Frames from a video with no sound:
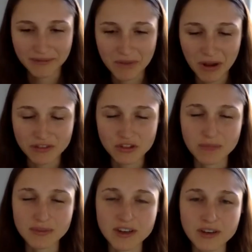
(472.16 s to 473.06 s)
bit off
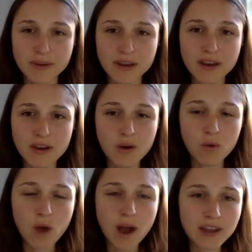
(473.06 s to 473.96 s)
script here, but
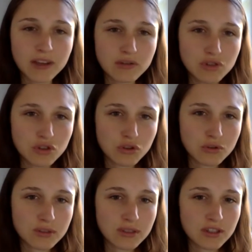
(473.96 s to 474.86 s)
why did you
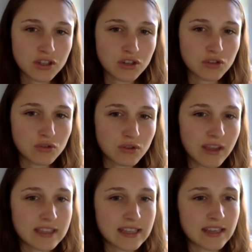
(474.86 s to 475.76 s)
choose to,
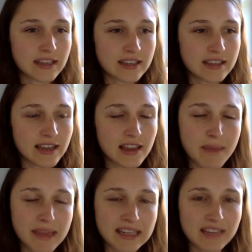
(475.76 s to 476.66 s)
is it kind of
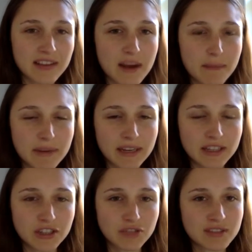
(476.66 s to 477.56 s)
the mandate of the company
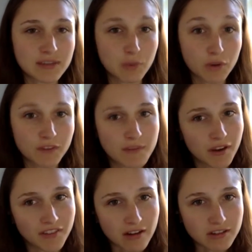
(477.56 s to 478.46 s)
to support
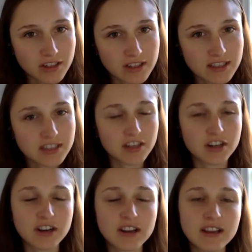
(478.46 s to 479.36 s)
female founders,
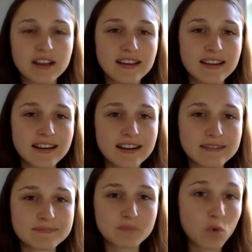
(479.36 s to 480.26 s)
or
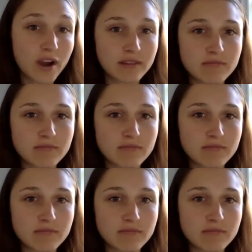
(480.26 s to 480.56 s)
why